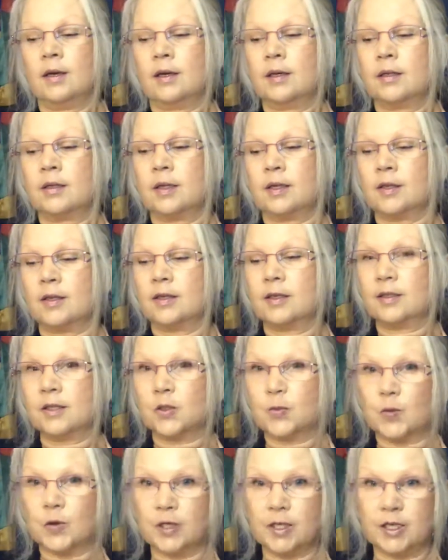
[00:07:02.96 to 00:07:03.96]
I think it's
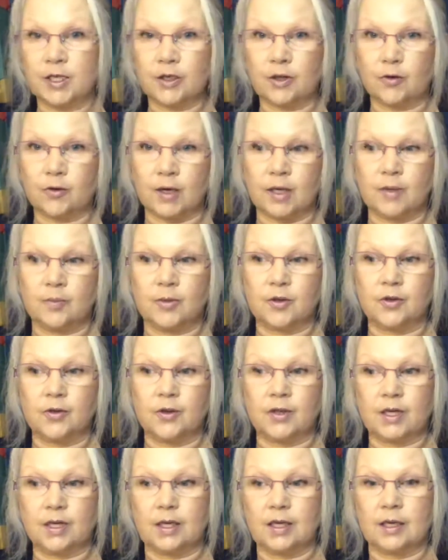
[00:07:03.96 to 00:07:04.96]
pretty incredible
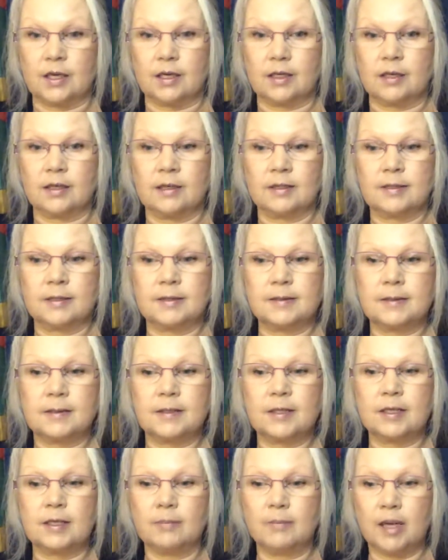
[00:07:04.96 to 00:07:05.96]
the,
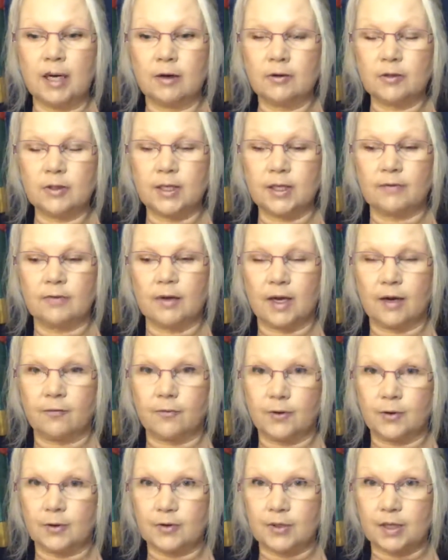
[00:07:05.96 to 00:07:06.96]
the amount of
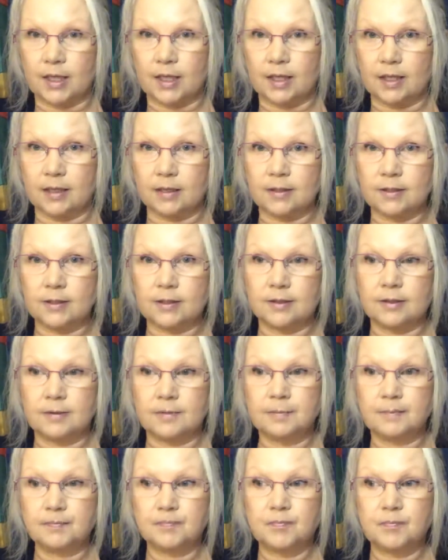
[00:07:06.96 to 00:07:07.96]
effort that
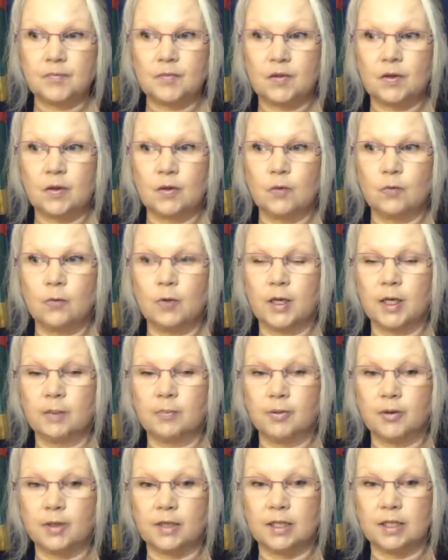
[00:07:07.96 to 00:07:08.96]
we
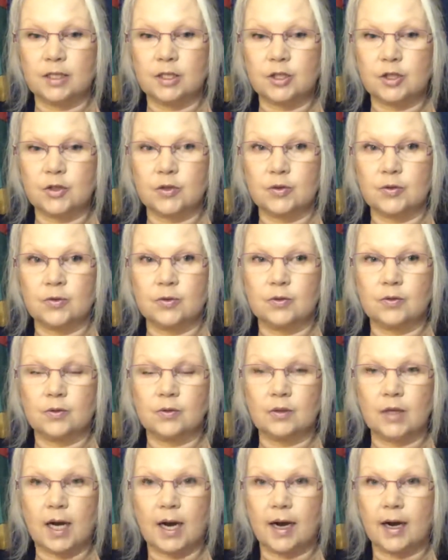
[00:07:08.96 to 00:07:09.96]
put into
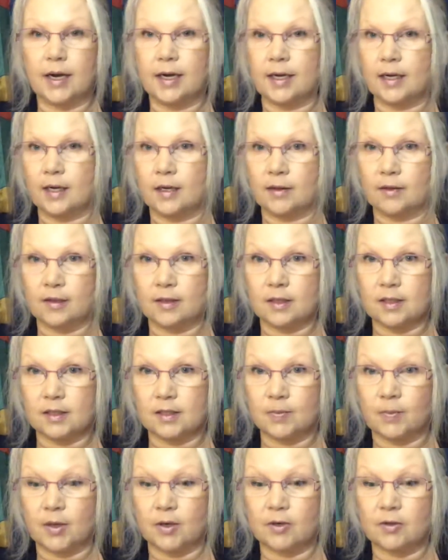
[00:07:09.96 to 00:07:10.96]
hiding things
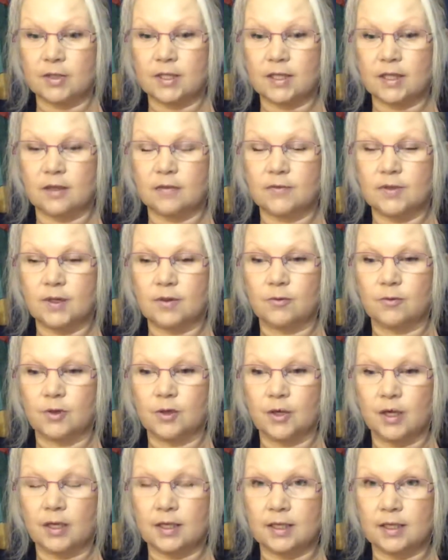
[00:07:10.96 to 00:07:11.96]
about ourselves that we're
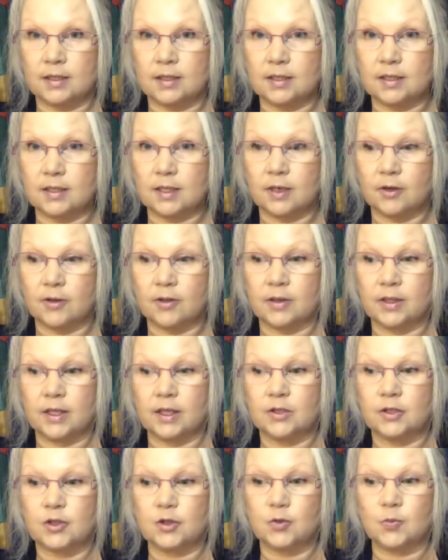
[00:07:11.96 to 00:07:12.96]
not necessarily
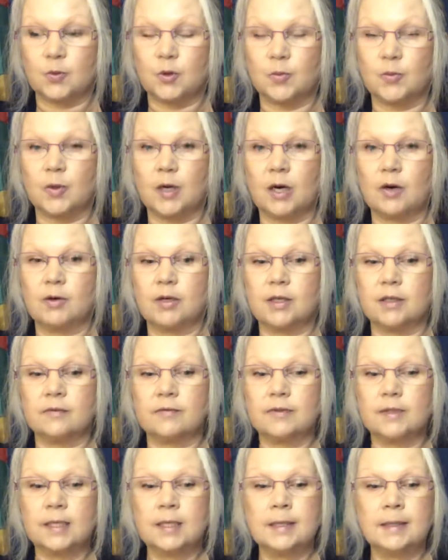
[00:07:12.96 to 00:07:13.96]
super proud of,
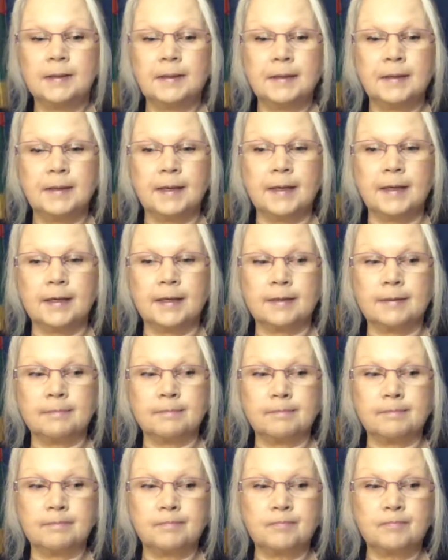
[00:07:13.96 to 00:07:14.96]
um,